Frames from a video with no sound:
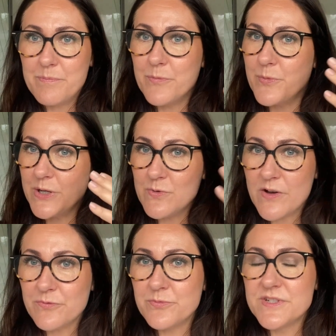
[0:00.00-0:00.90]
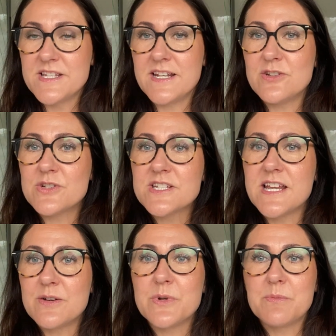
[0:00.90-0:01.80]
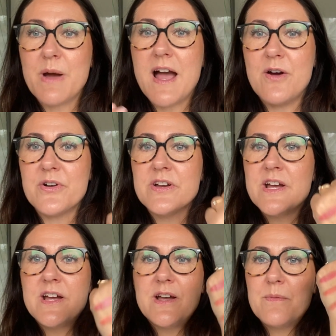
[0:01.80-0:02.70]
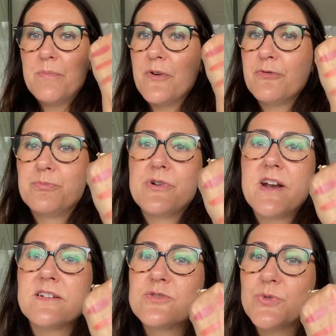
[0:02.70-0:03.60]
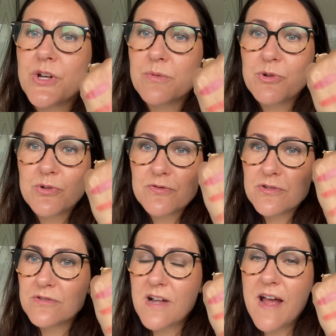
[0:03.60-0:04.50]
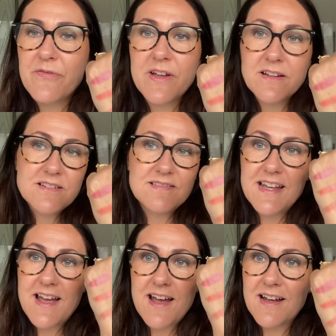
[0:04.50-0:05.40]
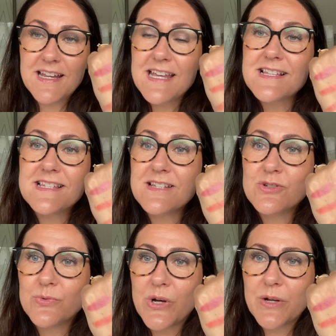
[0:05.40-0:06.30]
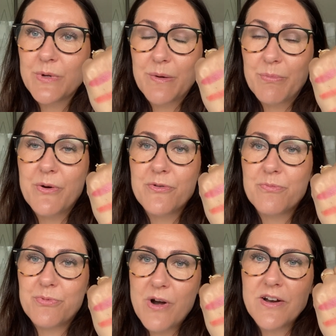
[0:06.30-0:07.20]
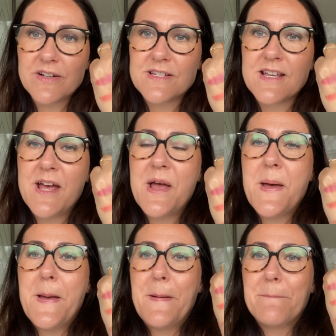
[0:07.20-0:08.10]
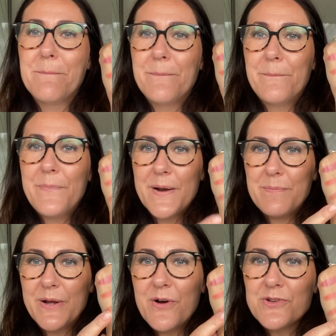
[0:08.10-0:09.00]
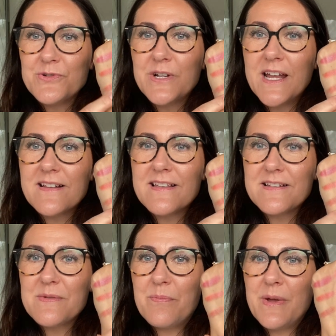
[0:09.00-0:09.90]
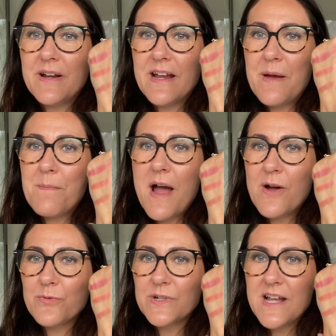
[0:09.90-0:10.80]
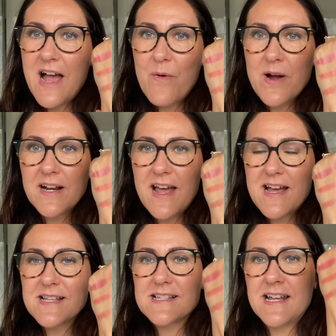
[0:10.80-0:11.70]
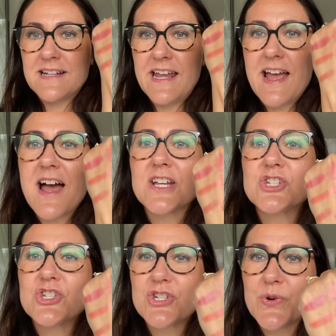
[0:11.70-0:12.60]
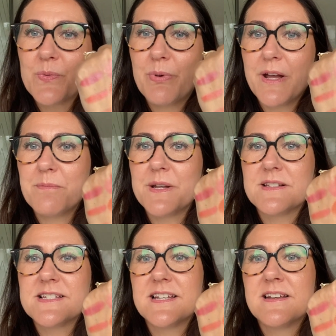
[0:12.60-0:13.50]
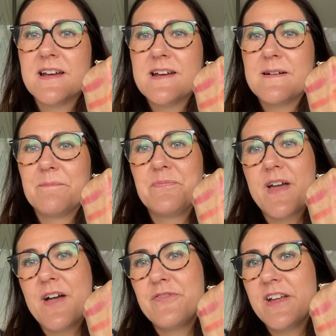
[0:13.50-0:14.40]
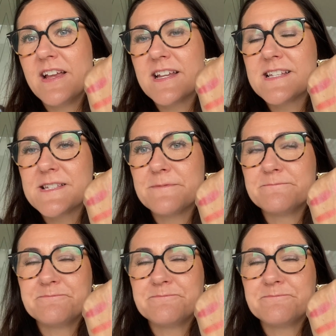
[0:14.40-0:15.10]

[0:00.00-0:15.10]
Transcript: when you have set your skin with powder. Both products work beautiful. I think they are easy to work with, both products. But because you get such a big amount with the Hourglass and they are so pigmented, I think it's,